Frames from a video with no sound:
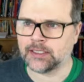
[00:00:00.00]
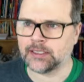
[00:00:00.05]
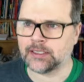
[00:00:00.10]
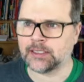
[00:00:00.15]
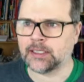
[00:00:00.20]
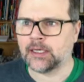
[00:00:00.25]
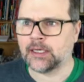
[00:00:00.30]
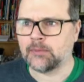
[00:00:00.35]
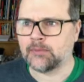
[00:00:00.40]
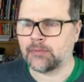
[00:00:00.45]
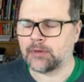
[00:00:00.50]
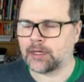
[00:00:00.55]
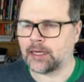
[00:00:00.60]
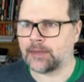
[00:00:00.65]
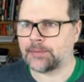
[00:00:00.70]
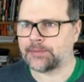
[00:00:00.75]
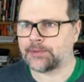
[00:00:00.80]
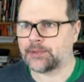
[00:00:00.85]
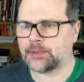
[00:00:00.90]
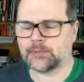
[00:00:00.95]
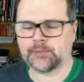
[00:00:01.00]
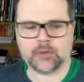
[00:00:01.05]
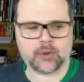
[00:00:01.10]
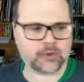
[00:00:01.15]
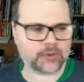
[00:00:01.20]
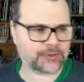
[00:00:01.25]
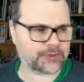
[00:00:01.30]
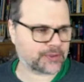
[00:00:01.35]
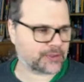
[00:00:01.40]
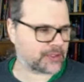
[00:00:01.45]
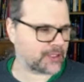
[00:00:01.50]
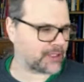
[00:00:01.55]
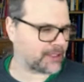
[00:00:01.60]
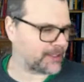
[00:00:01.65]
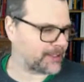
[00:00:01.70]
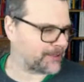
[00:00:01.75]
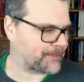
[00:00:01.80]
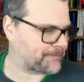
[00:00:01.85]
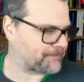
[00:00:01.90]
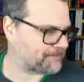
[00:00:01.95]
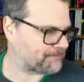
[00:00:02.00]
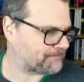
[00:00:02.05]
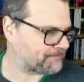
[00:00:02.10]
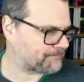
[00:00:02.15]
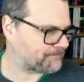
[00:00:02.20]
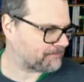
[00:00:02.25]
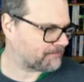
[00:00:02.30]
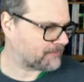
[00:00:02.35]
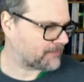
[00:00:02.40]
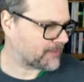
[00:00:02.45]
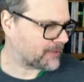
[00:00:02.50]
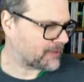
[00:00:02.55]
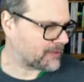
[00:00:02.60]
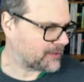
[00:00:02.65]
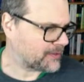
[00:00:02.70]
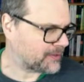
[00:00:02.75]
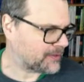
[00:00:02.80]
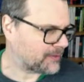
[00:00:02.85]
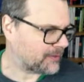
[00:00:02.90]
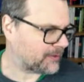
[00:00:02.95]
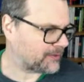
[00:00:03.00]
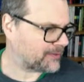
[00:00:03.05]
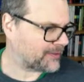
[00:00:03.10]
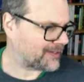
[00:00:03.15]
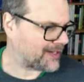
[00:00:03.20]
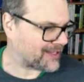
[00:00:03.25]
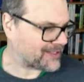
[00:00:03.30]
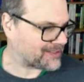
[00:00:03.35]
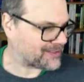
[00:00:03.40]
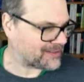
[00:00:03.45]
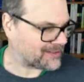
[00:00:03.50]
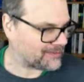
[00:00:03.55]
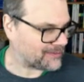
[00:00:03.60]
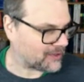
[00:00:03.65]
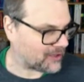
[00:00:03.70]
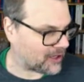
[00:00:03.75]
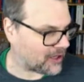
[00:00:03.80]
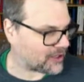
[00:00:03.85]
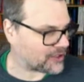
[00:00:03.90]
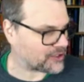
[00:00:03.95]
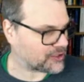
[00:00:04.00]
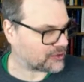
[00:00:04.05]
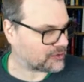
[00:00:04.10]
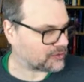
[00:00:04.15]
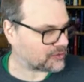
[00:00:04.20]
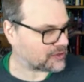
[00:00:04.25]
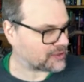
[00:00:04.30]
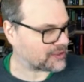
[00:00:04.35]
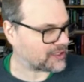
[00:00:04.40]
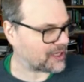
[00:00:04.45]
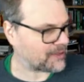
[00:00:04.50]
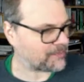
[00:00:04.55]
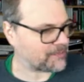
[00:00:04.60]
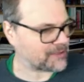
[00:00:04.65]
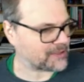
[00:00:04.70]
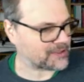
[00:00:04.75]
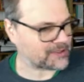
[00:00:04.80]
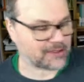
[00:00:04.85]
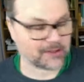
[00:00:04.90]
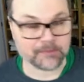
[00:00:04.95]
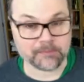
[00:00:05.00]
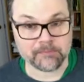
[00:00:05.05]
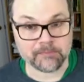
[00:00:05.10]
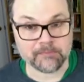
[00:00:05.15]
and perhaps the most or the next logical step is to